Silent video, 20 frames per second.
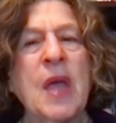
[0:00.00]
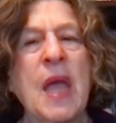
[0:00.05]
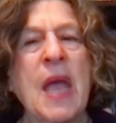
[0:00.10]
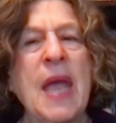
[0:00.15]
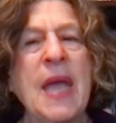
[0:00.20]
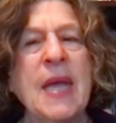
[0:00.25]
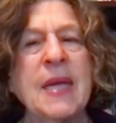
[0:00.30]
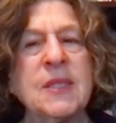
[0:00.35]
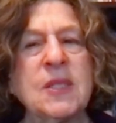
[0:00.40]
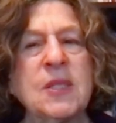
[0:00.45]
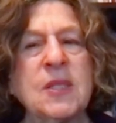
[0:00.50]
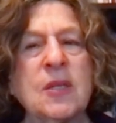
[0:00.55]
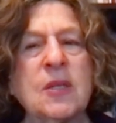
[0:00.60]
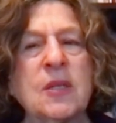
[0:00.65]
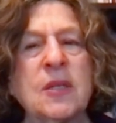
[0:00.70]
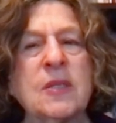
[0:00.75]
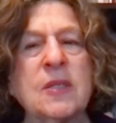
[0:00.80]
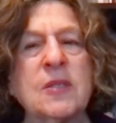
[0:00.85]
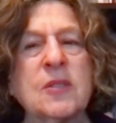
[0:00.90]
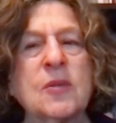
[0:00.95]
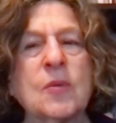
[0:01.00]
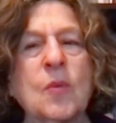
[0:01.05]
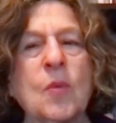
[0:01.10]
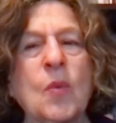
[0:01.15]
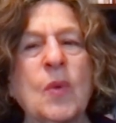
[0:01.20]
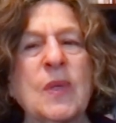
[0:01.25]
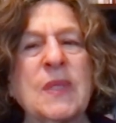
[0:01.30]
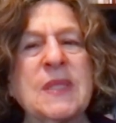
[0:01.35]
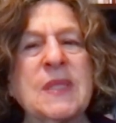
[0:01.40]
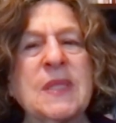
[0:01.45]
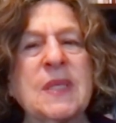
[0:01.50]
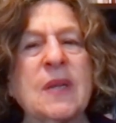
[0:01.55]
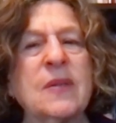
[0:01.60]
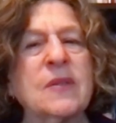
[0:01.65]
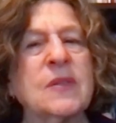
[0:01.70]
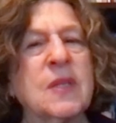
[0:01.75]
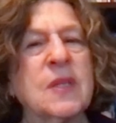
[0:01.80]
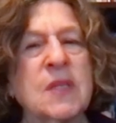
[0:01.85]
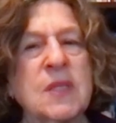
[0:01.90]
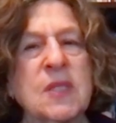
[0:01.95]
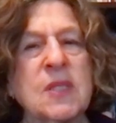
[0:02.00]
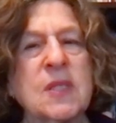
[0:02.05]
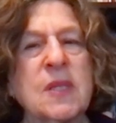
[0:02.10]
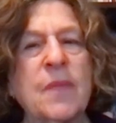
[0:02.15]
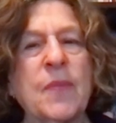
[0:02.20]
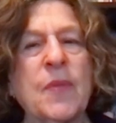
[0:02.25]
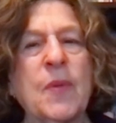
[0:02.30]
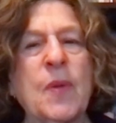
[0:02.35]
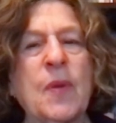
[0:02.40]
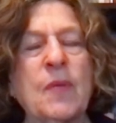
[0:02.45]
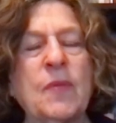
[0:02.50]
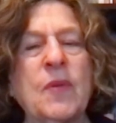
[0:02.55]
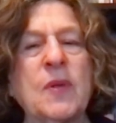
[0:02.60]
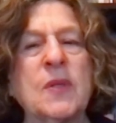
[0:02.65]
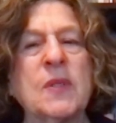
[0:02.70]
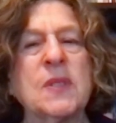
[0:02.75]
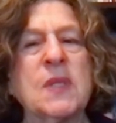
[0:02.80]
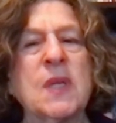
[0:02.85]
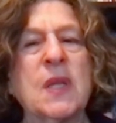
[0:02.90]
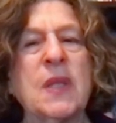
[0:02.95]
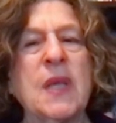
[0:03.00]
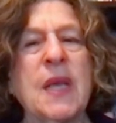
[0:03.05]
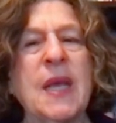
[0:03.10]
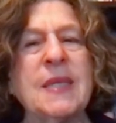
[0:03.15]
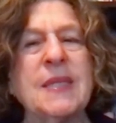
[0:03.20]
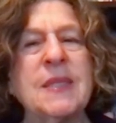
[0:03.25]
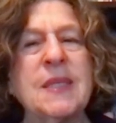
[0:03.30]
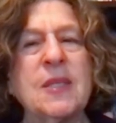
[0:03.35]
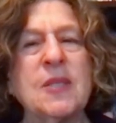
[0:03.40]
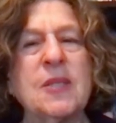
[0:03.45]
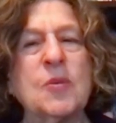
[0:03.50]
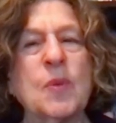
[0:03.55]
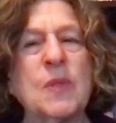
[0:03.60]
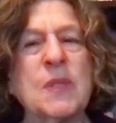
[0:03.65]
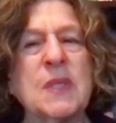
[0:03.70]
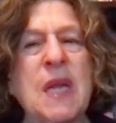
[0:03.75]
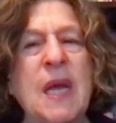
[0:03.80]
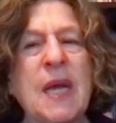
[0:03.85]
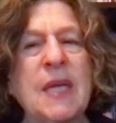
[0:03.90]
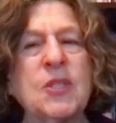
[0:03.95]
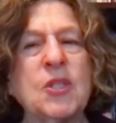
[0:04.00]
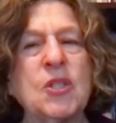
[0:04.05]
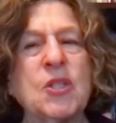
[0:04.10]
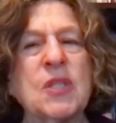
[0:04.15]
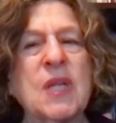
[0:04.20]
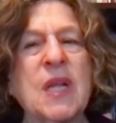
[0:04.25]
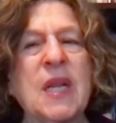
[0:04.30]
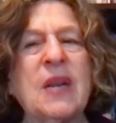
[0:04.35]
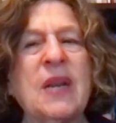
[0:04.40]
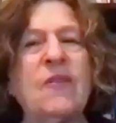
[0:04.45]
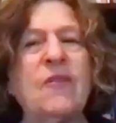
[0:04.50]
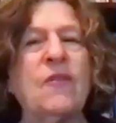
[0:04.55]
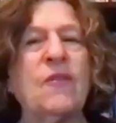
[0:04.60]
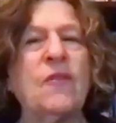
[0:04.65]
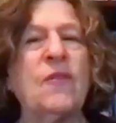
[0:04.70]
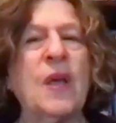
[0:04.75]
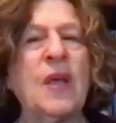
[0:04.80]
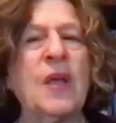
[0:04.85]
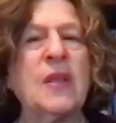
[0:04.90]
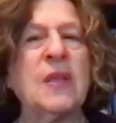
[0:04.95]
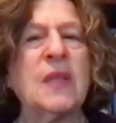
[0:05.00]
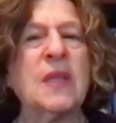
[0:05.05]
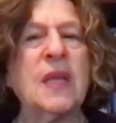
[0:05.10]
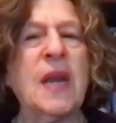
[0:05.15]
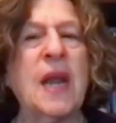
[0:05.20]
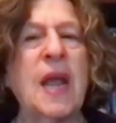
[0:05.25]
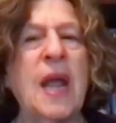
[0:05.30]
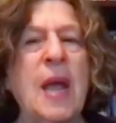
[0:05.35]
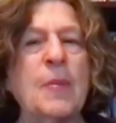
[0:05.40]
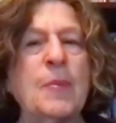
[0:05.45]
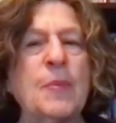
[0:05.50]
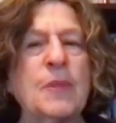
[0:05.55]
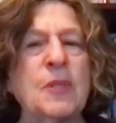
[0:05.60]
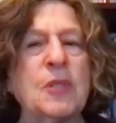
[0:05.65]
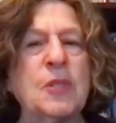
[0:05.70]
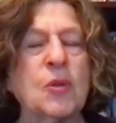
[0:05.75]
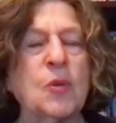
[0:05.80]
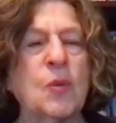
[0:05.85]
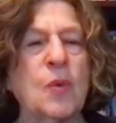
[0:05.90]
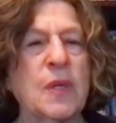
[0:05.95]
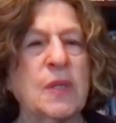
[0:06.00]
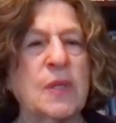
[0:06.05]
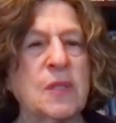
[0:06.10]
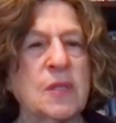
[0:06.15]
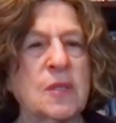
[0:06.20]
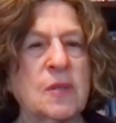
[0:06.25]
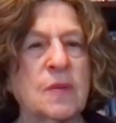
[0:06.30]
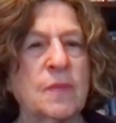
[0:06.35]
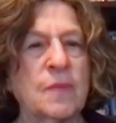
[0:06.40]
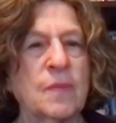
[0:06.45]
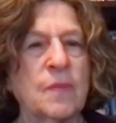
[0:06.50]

Exodus was, so this is something we have to understand. The Exodus was not just an event that happened to us.